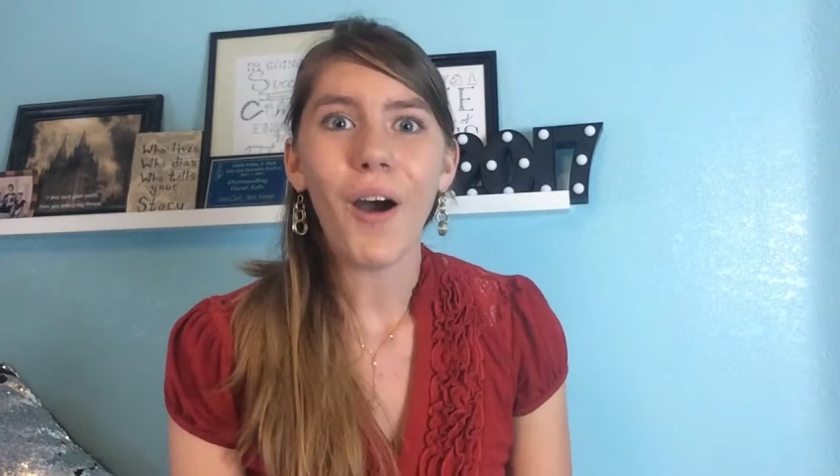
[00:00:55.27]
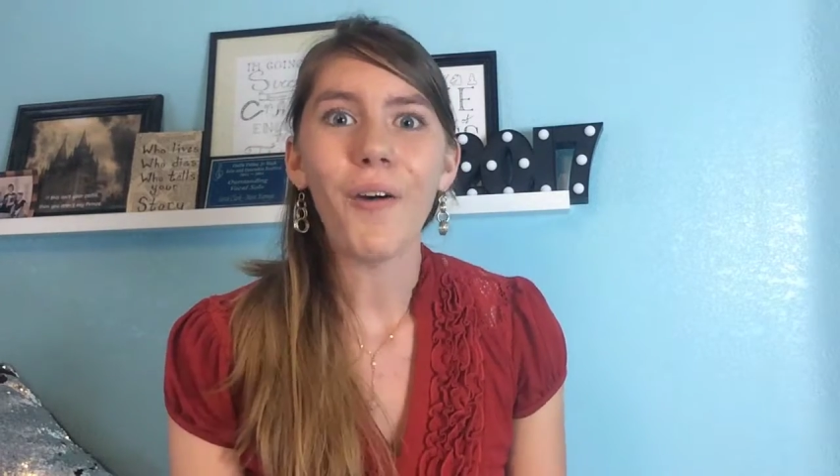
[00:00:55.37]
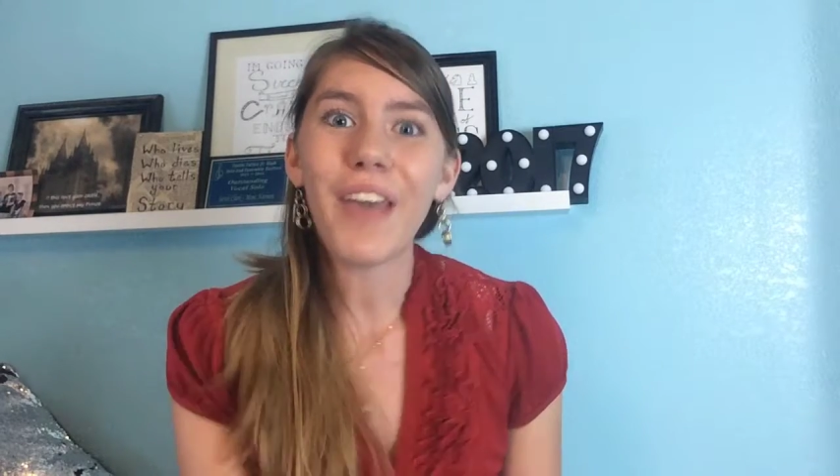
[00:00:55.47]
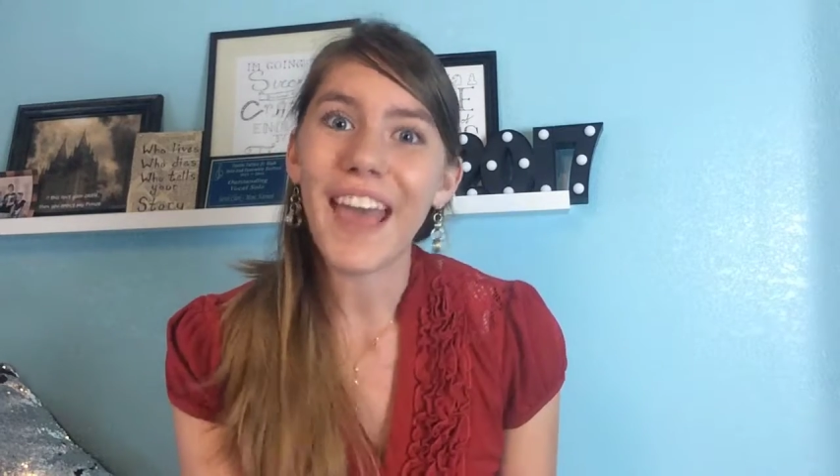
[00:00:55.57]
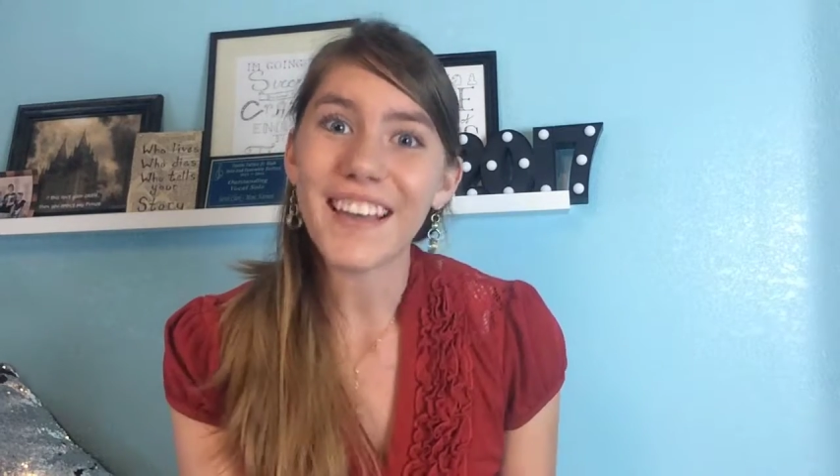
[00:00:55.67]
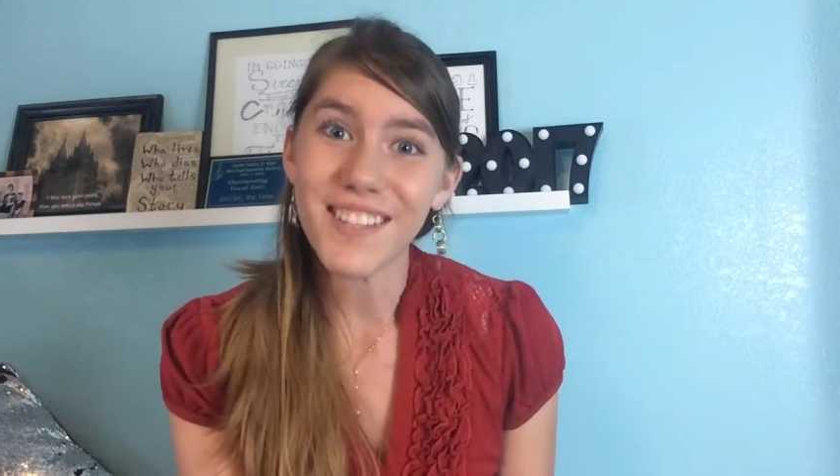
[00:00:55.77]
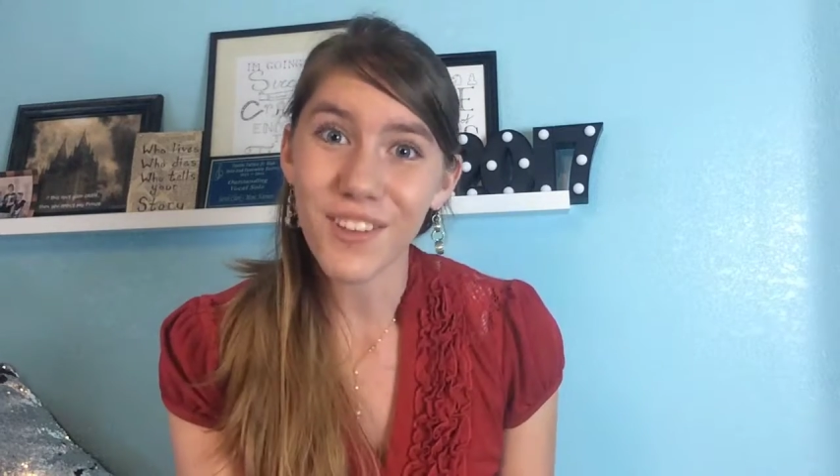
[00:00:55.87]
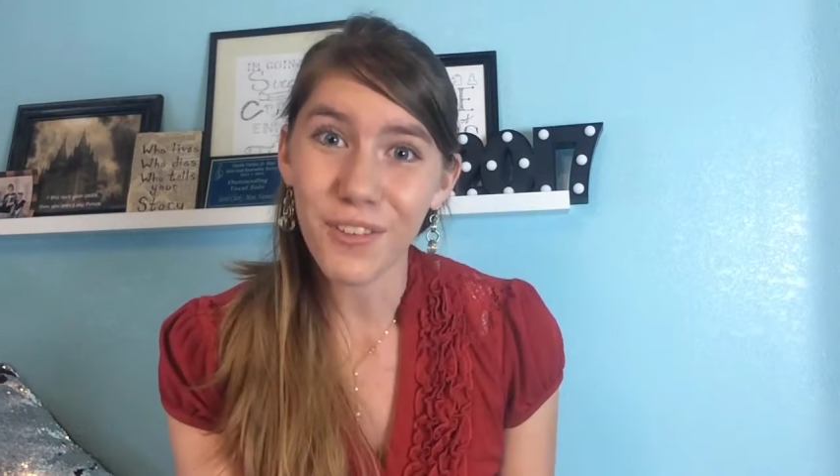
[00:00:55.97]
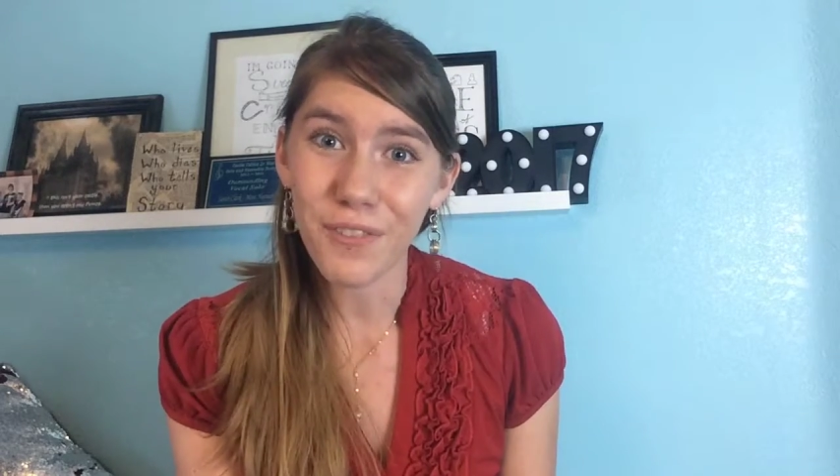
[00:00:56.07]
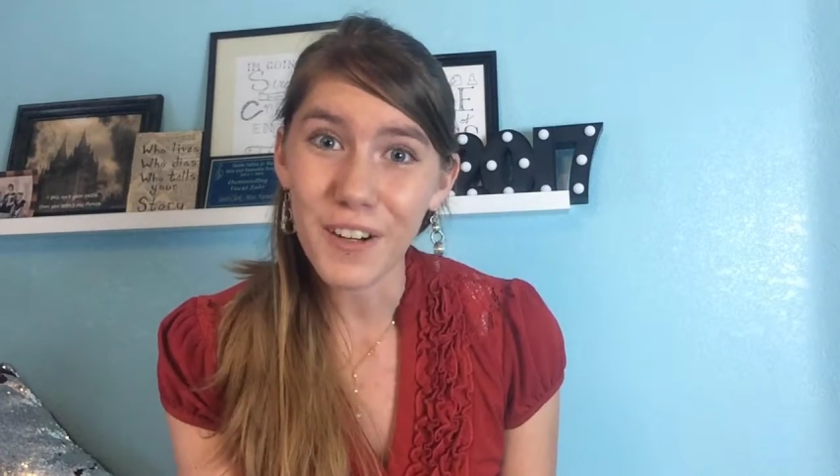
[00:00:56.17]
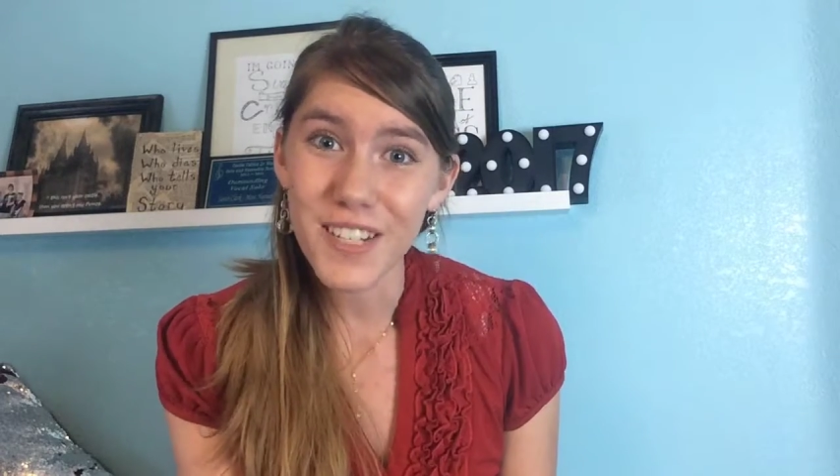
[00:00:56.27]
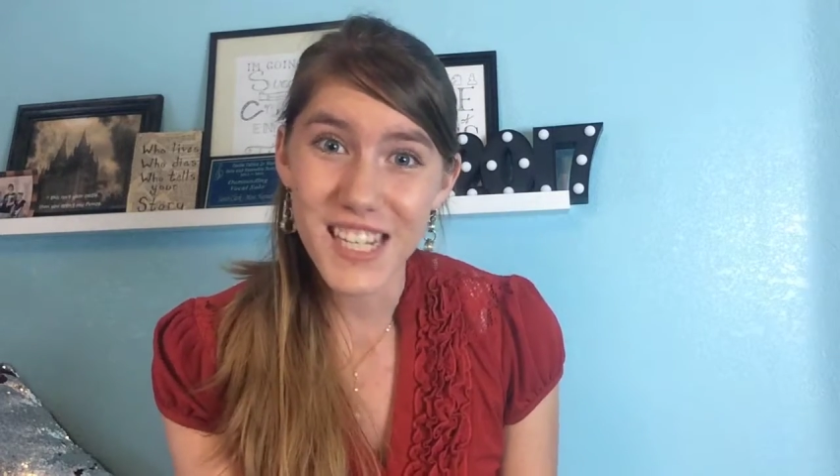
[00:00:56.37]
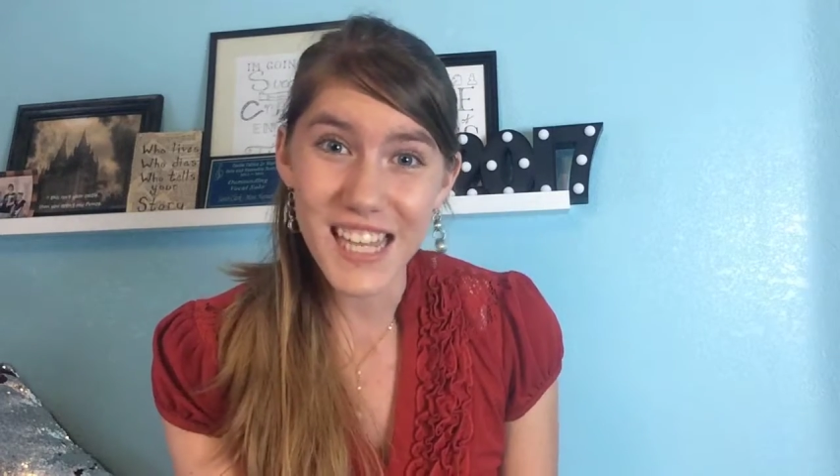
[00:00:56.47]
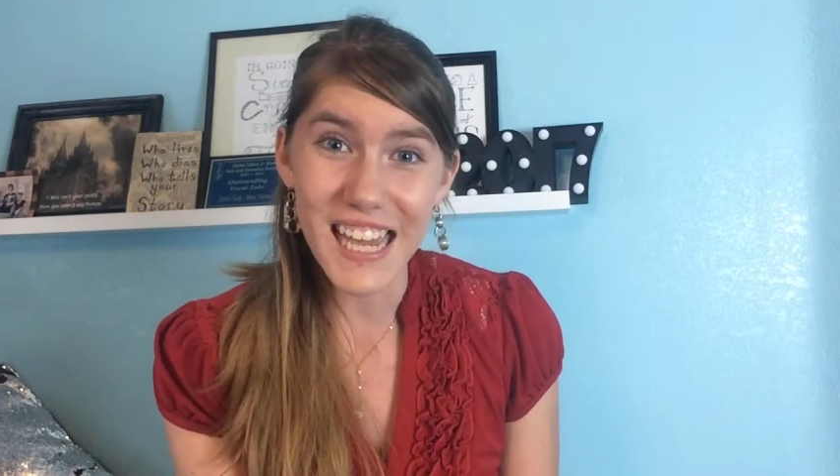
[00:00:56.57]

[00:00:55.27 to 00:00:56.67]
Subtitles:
Okay, so the first